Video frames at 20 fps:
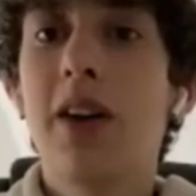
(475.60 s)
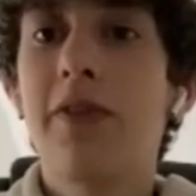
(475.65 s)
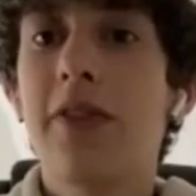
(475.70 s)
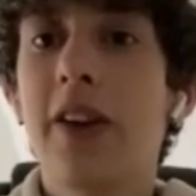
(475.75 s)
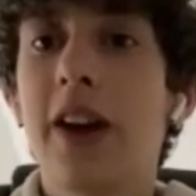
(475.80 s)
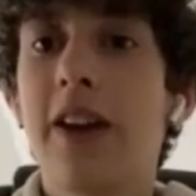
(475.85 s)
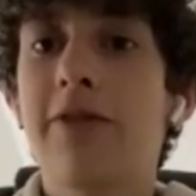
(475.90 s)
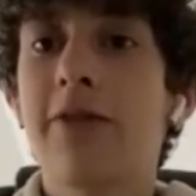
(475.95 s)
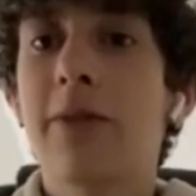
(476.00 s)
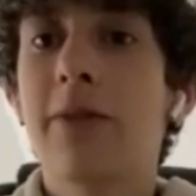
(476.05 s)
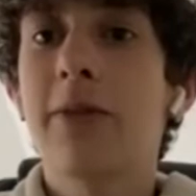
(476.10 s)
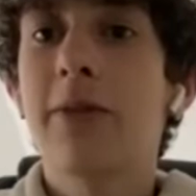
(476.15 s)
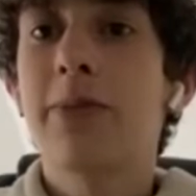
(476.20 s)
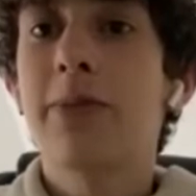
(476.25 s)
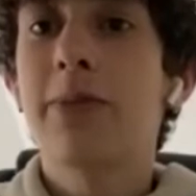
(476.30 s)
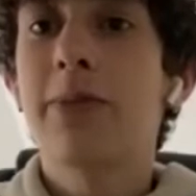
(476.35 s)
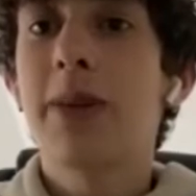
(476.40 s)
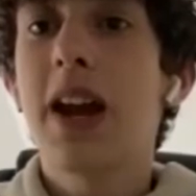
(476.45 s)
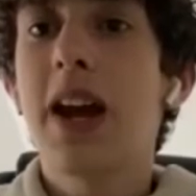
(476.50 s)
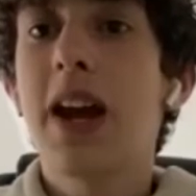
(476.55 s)
favourite
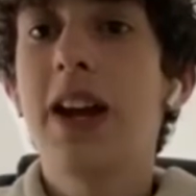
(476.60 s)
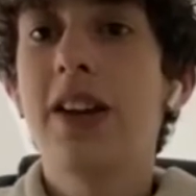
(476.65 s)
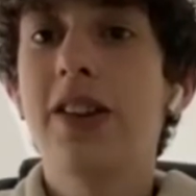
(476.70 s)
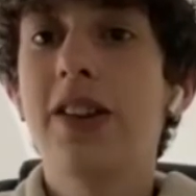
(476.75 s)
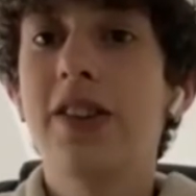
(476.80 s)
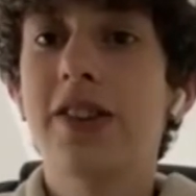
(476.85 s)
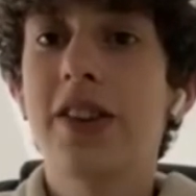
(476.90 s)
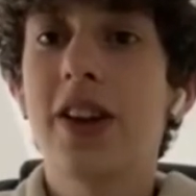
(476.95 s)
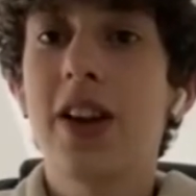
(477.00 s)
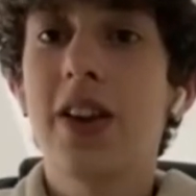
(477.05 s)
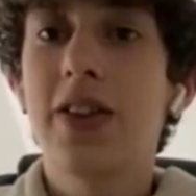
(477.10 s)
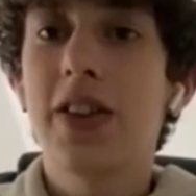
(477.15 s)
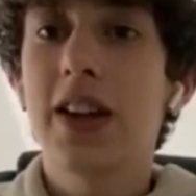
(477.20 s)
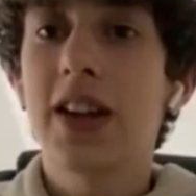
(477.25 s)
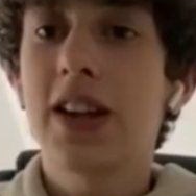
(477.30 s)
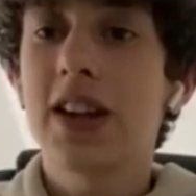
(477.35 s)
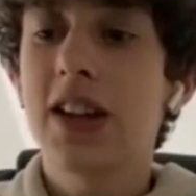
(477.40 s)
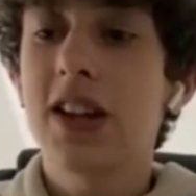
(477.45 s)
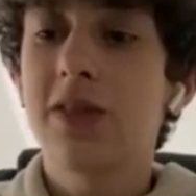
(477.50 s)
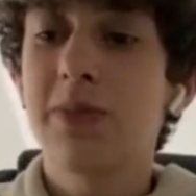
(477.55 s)
players, and I
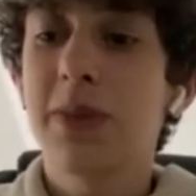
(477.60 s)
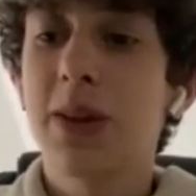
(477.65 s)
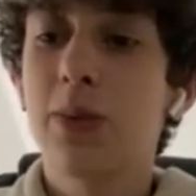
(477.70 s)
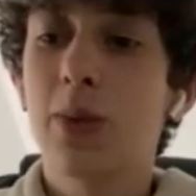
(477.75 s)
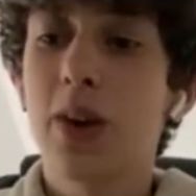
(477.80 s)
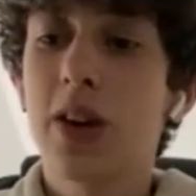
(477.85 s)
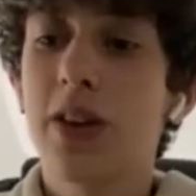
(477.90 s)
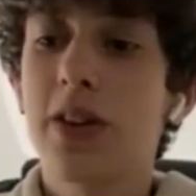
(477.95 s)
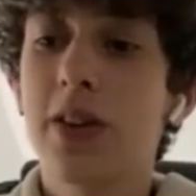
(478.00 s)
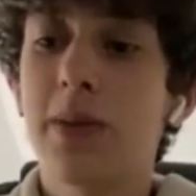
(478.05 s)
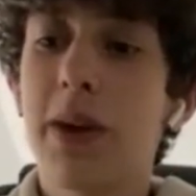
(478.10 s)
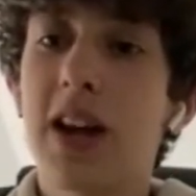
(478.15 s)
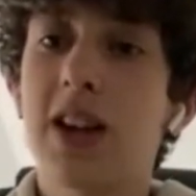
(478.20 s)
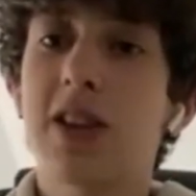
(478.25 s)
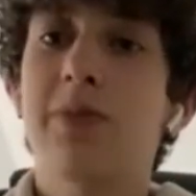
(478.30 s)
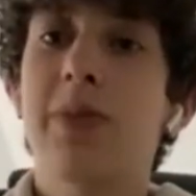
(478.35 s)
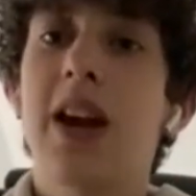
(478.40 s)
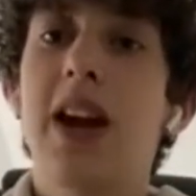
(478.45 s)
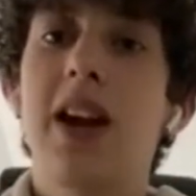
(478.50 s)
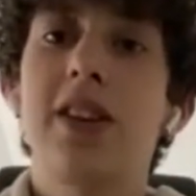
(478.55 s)
think he's been one of the best
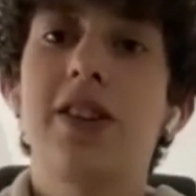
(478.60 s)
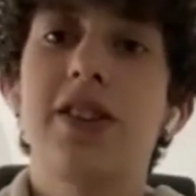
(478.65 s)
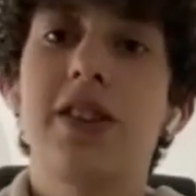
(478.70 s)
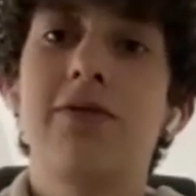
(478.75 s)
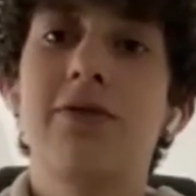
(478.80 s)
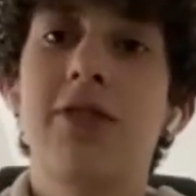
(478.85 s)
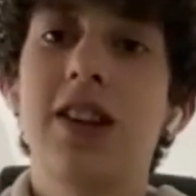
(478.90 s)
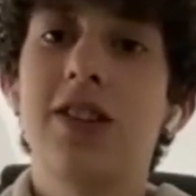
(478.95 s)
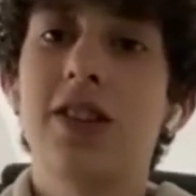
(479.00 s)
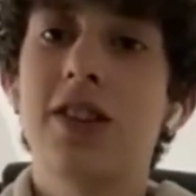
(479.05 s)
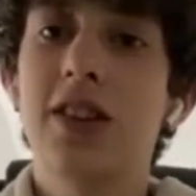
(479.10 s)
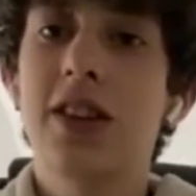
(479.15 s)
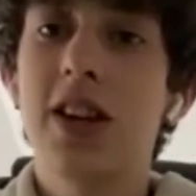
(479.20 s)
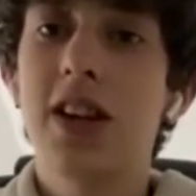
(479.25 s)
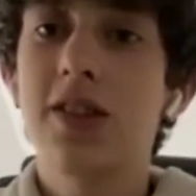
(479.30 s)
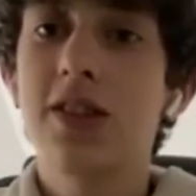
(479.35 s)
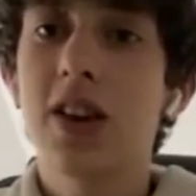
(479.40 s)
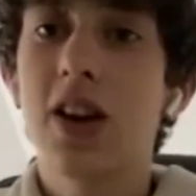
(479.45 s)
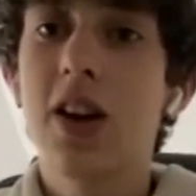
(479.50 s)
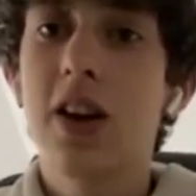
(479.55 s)
players in recent years
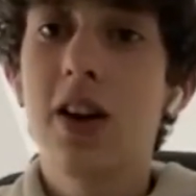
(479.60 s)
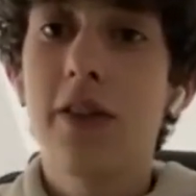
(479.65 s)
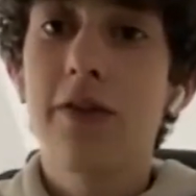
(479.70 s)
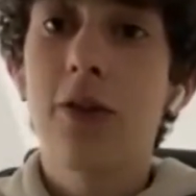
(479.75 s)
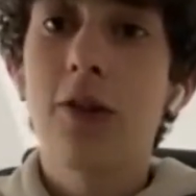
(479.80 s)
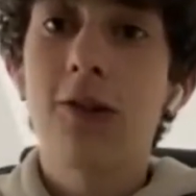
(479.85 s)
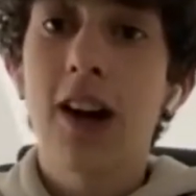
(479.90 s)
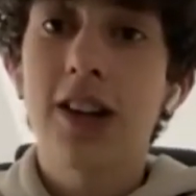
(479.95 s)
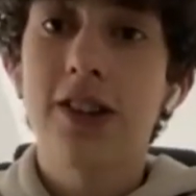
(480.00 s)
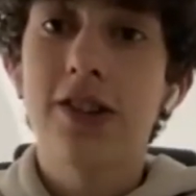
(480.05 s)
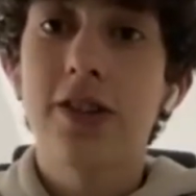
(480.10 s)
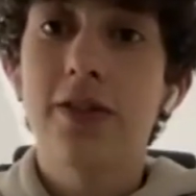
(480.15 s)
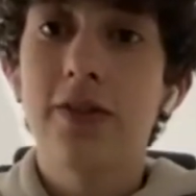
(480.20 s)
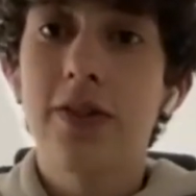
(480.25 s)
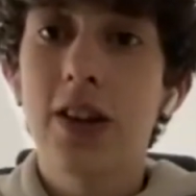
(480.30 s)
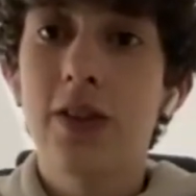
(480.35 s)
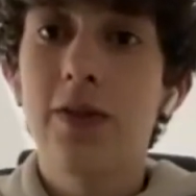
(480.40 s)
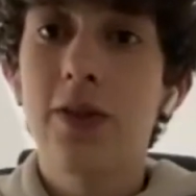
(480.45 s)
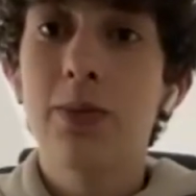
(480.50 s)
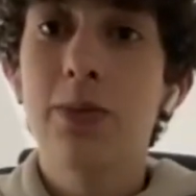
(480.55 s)
for Aston Villa
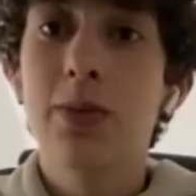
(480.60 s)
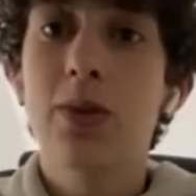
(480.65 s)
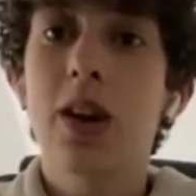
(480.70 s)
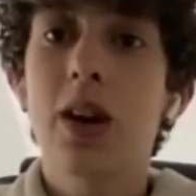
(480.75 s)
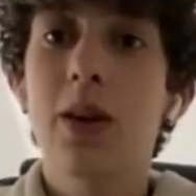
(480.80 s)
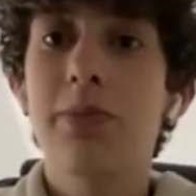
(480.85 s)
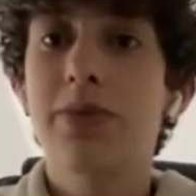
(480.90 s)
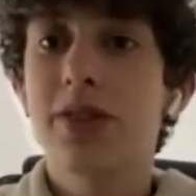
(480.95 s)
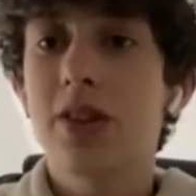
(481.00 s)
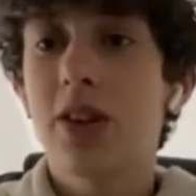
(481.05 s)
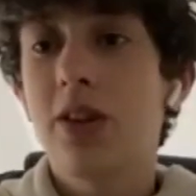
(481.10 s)
Football Club. So